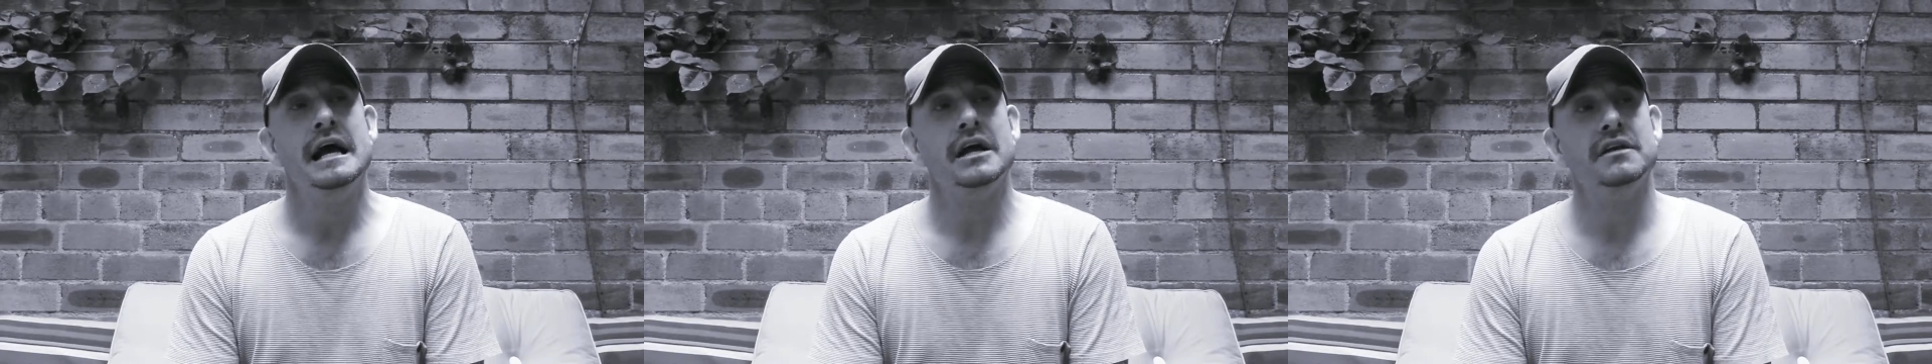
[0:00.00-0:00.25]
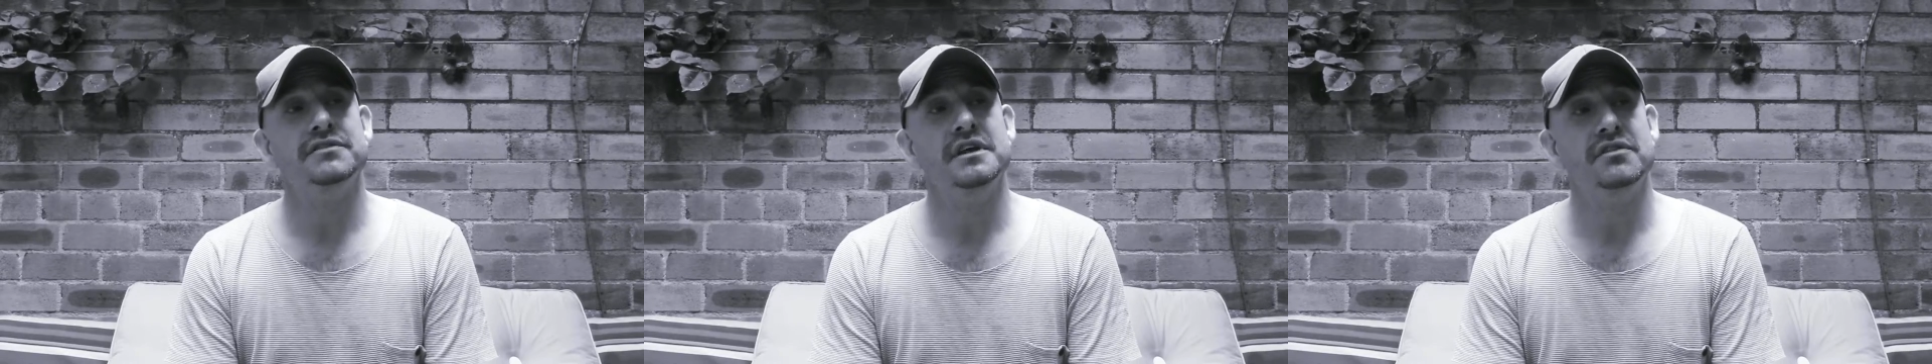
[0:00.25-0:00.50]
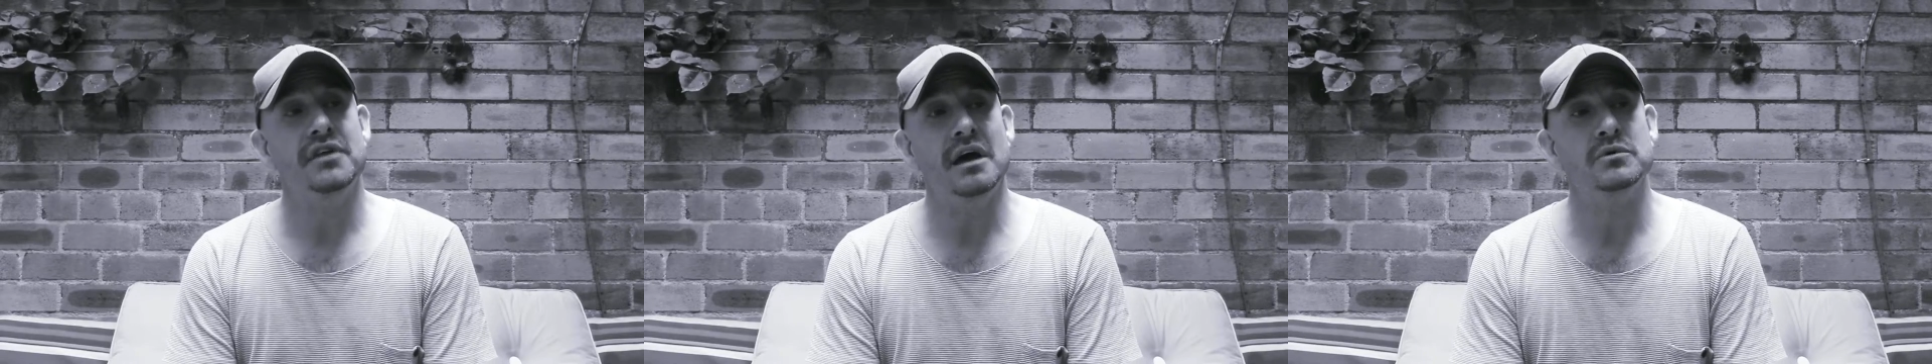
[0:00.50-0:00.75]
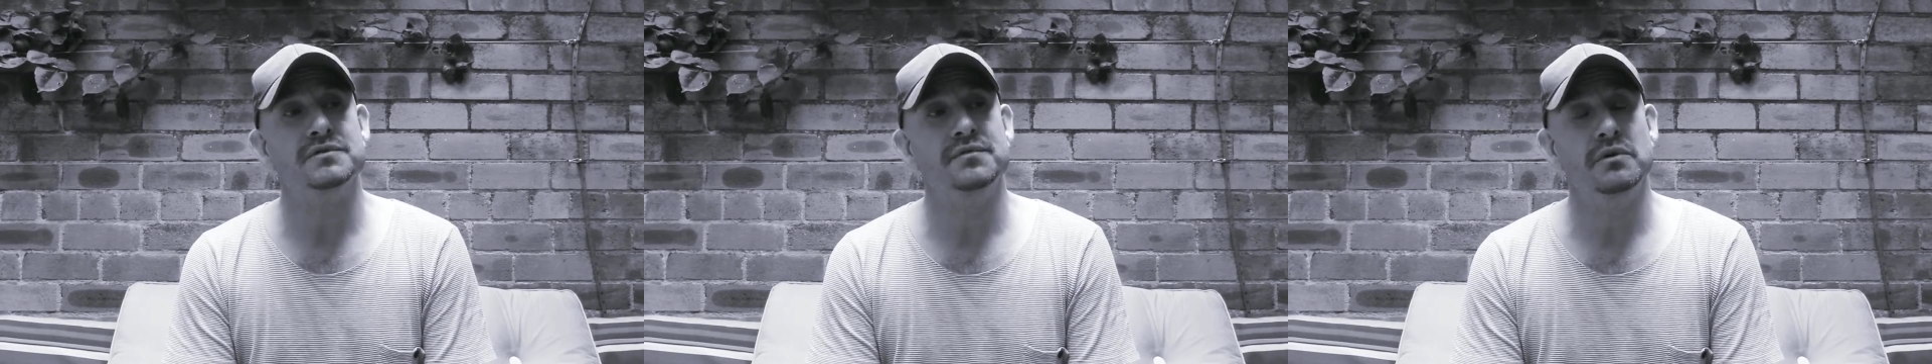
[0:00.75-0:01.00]
And I think
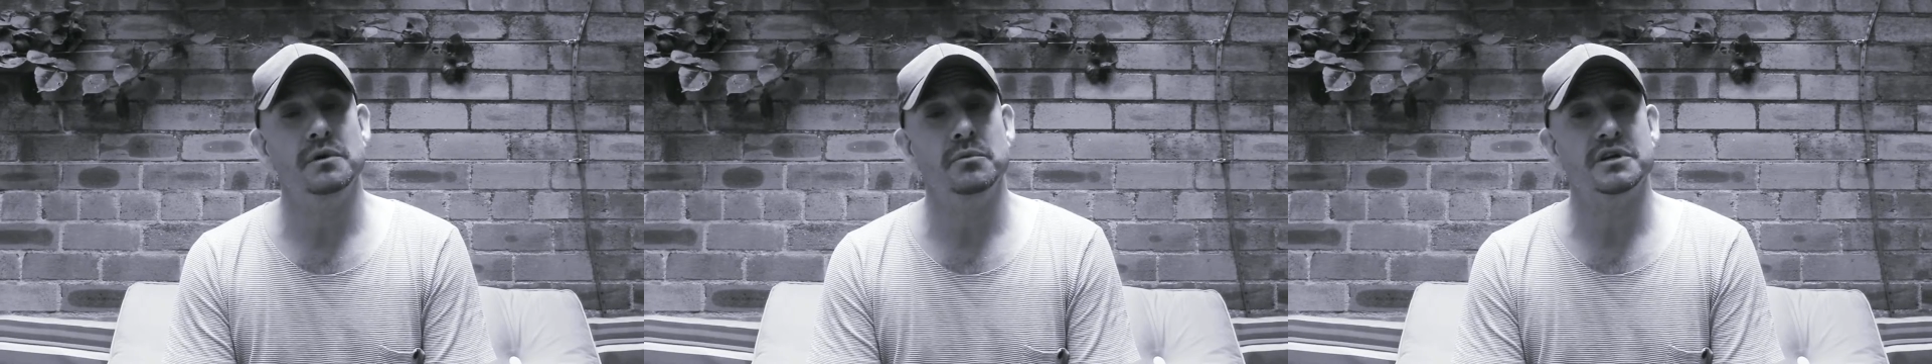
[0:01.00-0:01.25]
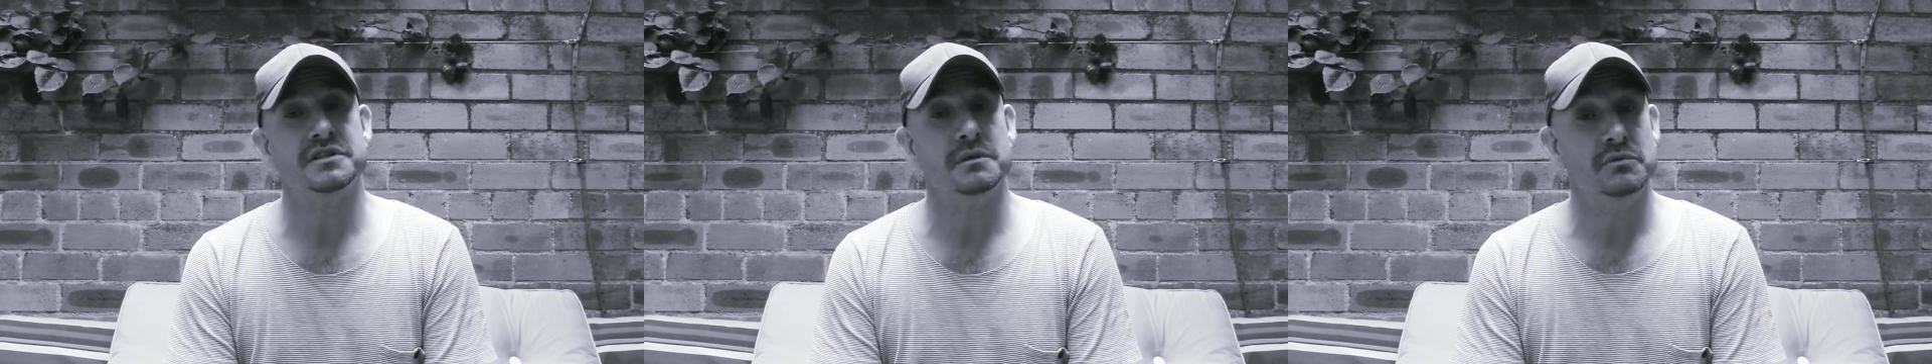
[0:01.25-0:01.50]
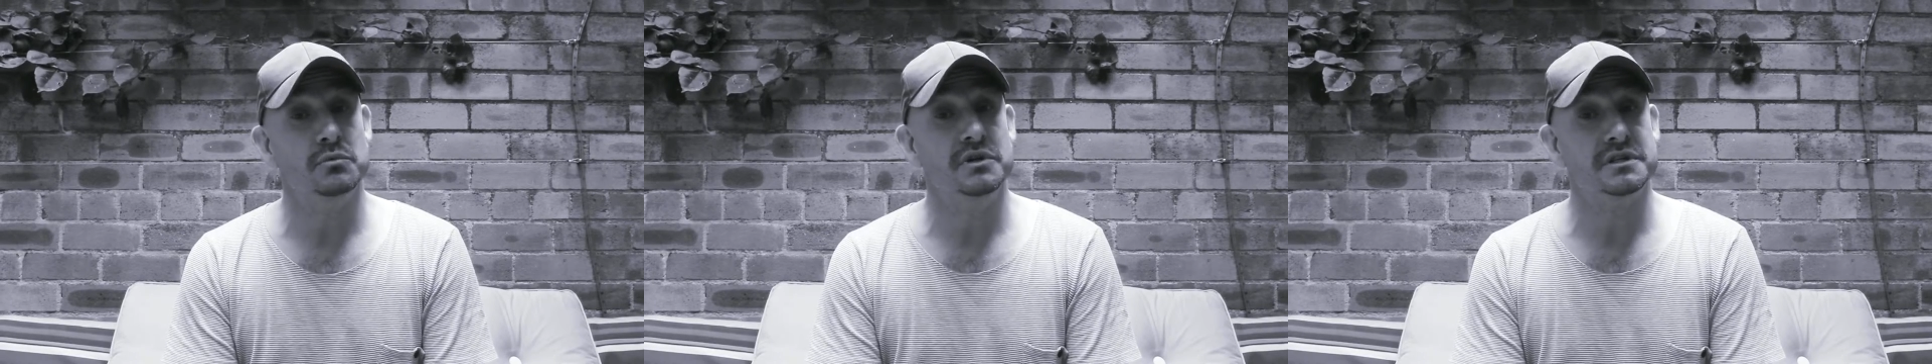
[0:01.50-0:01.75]
that was very much something we